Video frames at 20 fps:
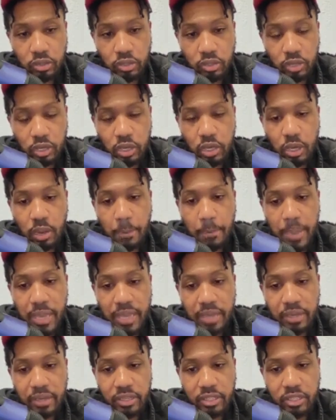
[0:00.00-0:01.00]
They're going to
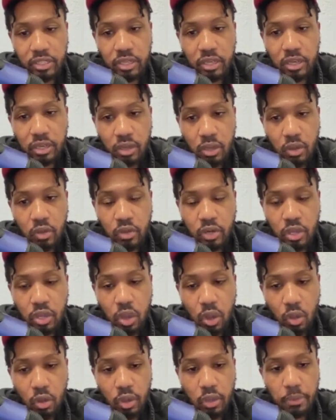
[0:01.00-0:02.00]
bake it into the loan, and
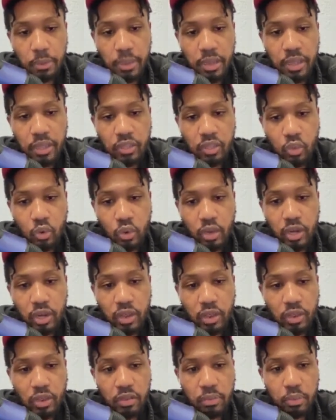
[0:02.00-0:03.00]
you're only paying
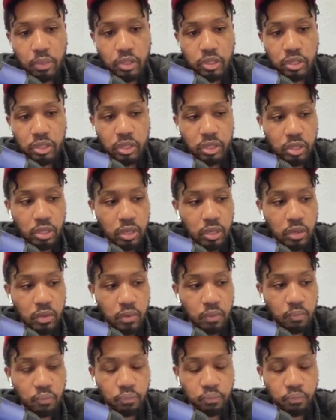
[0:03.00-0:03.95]
3.5% down.